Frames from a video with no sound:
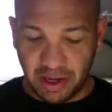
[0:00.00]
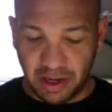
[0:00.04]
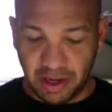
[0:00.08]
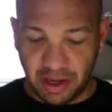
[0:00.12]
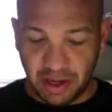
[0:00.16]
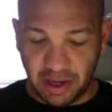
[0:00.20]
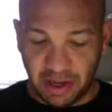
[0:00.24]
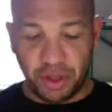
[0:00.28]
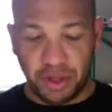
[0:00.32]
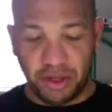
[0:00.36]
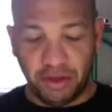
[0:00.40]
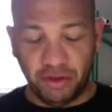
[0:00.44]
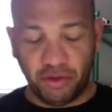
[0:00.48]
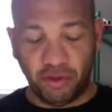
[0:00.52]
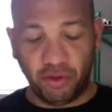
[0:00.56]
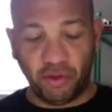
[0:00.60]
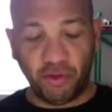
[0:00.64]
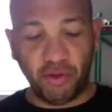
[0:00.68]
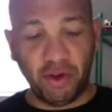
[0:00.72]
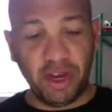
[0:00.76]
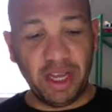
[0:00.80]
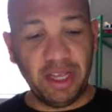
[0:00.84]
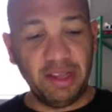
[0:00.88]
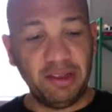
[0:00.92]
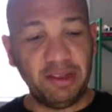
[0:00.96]
with
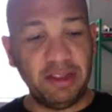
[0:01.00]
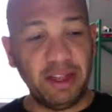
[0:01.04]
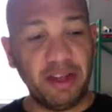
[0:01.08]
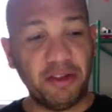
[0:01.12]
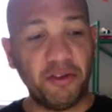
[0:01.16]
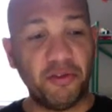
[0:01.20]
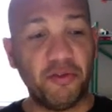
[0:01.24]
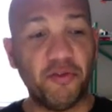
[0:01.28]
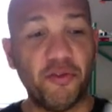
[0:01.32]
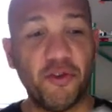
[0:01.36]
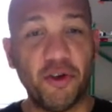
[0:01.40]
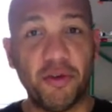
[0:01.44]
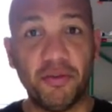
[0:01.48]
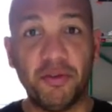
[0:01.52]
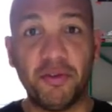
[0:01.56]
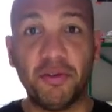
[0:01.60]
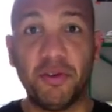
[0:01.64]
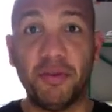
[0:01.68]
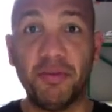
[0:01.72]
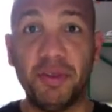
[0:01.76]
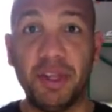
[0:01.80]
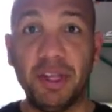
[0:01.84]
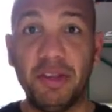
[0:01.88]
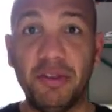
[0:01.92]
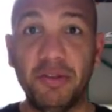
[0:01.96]
trace letter forms
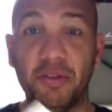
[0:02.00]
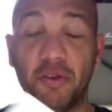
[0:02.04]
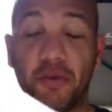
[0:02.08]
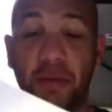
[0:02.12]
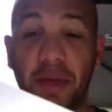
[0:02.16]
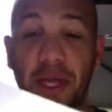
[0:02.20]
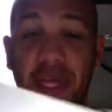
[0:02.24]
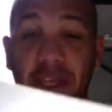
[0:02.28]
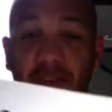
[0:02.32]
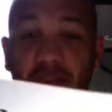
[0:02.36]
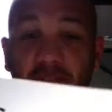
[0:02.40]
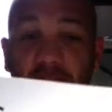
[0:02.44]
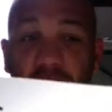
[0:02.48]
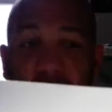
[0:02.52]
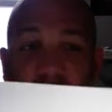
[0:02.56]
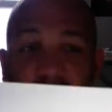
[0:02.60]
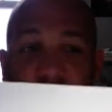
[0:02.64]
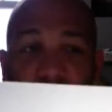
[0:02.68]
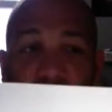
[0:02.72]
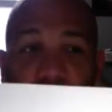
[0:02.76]
from these 2 pages,